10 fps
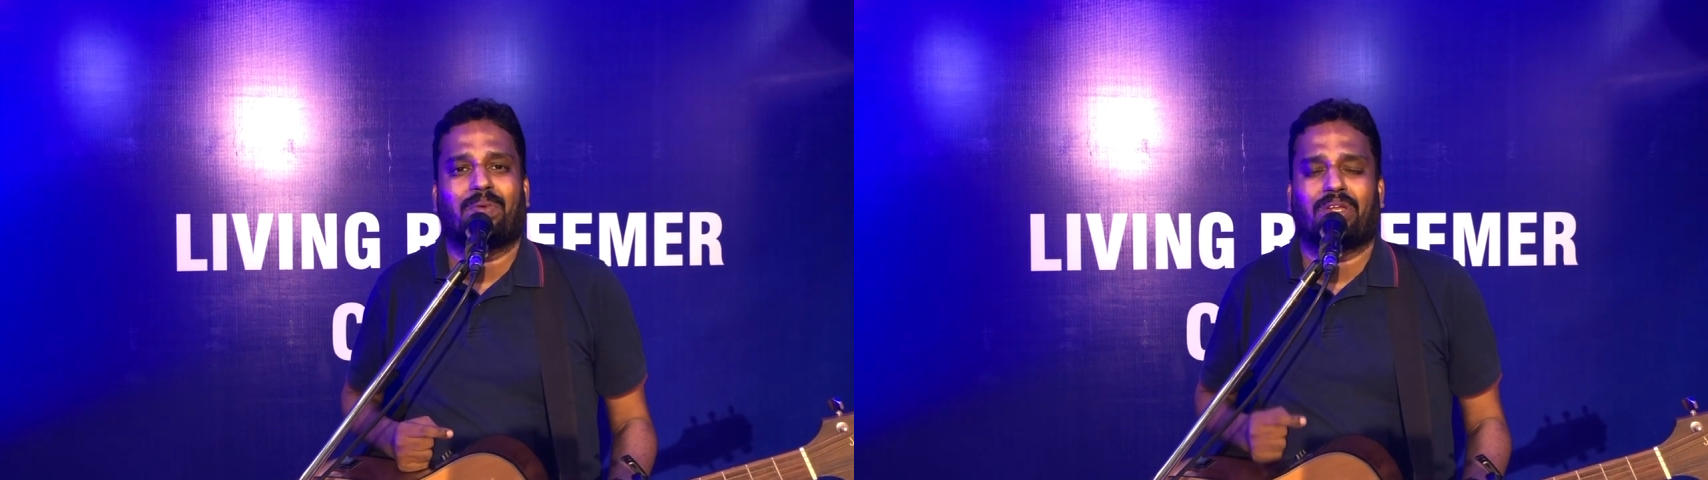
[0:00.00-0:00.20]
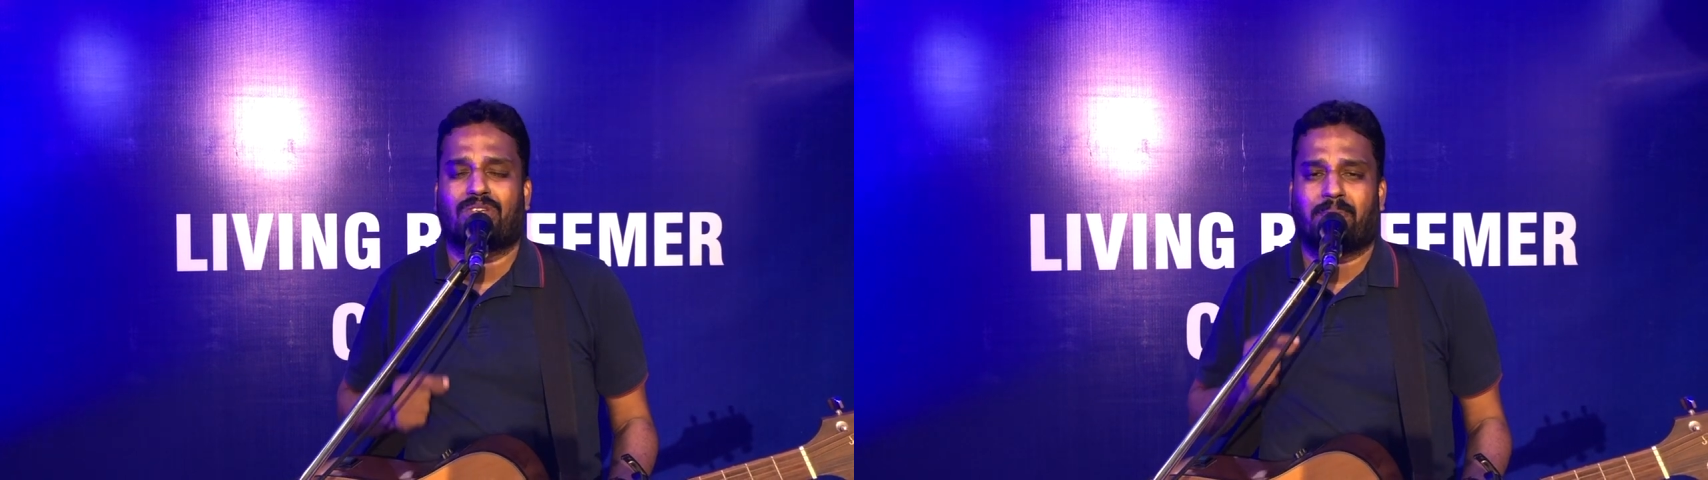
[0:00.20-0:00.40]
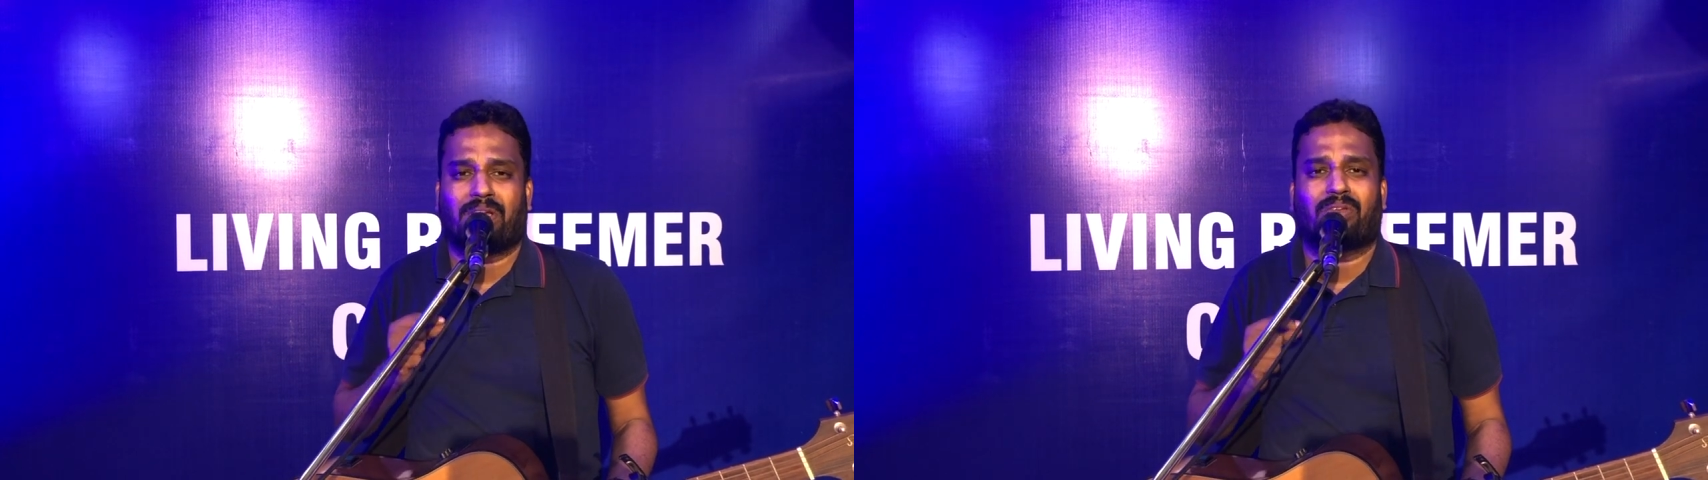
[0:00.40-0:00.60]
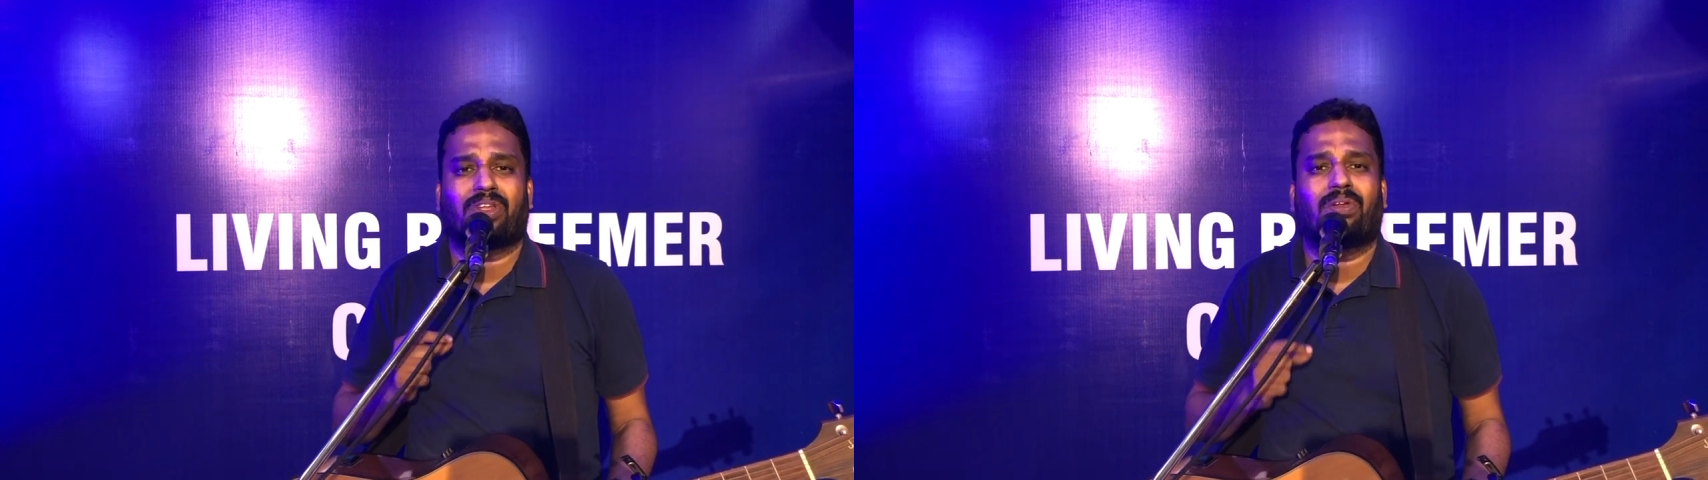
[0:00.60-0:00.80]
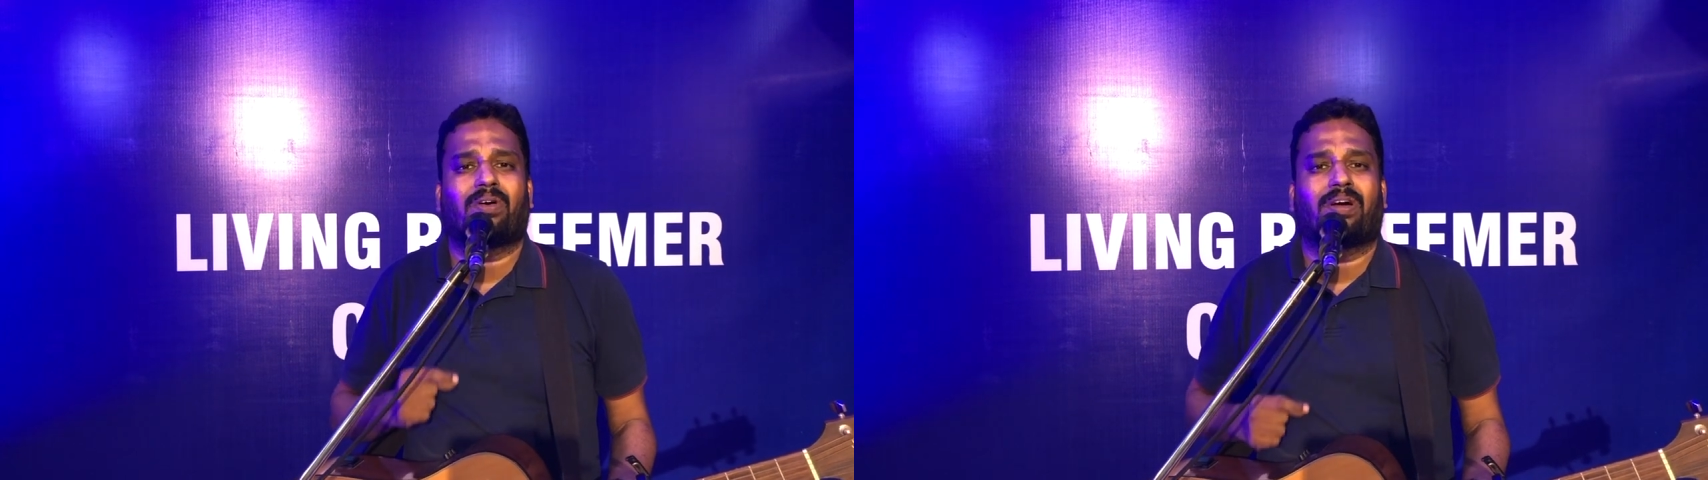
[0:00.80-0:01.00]
when you depend on the
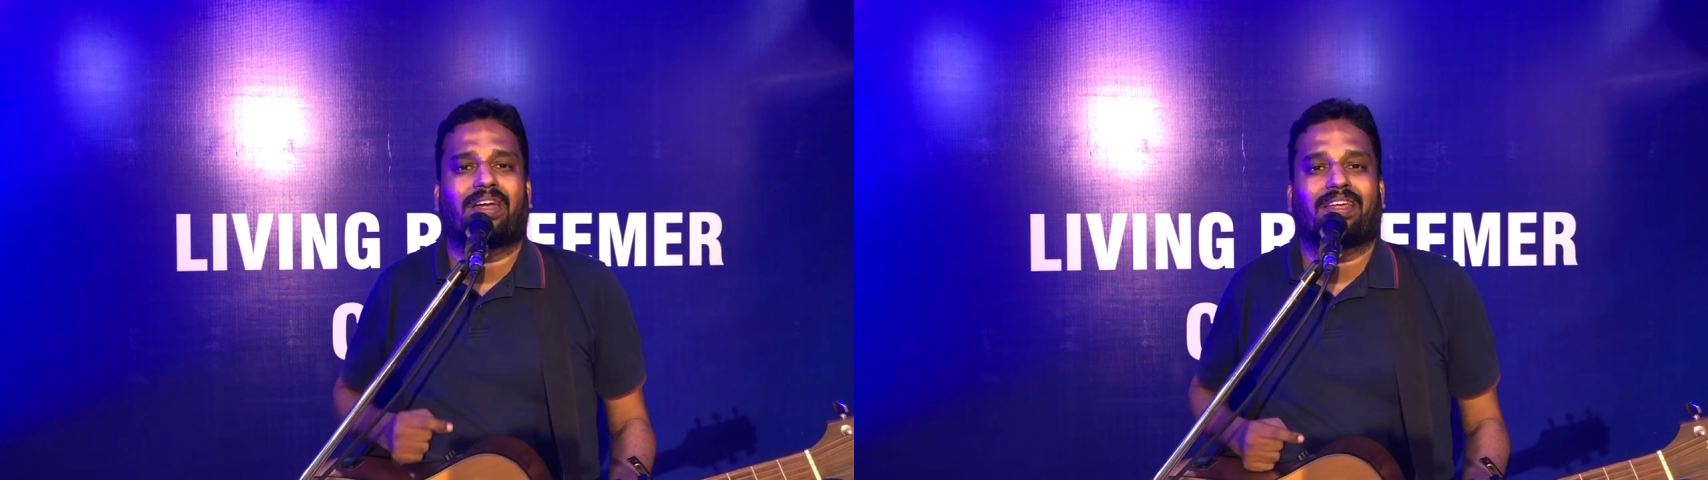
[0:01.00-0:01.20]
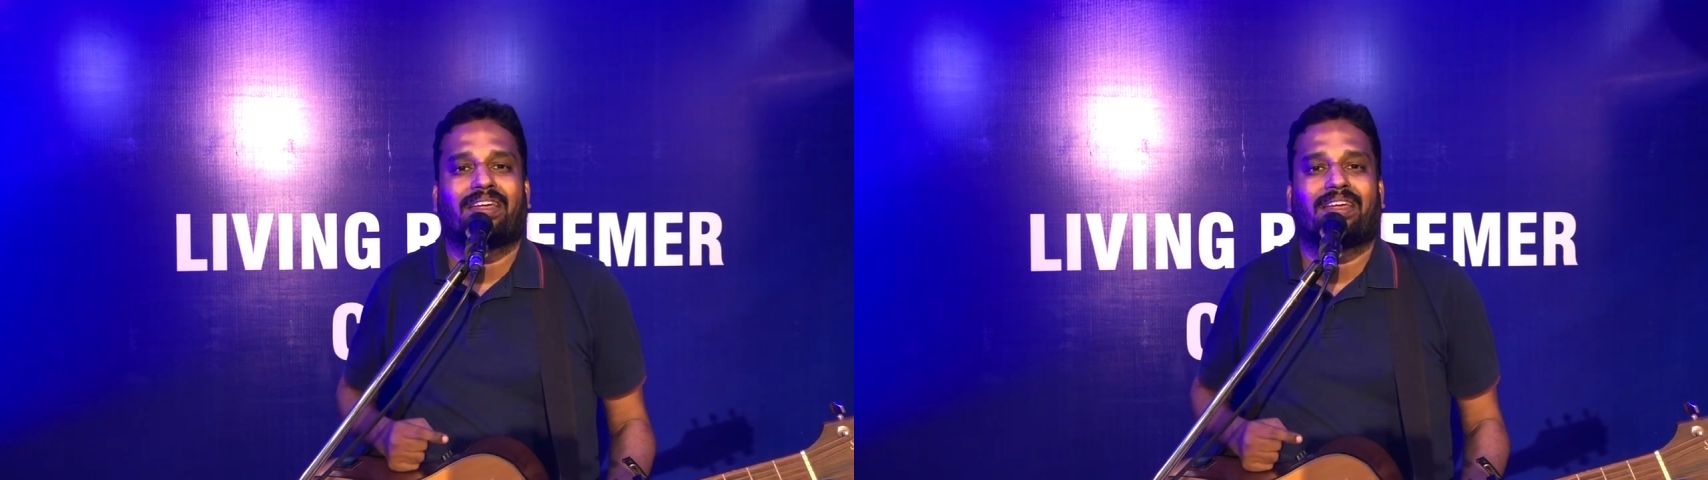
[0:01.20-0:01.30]
Lord,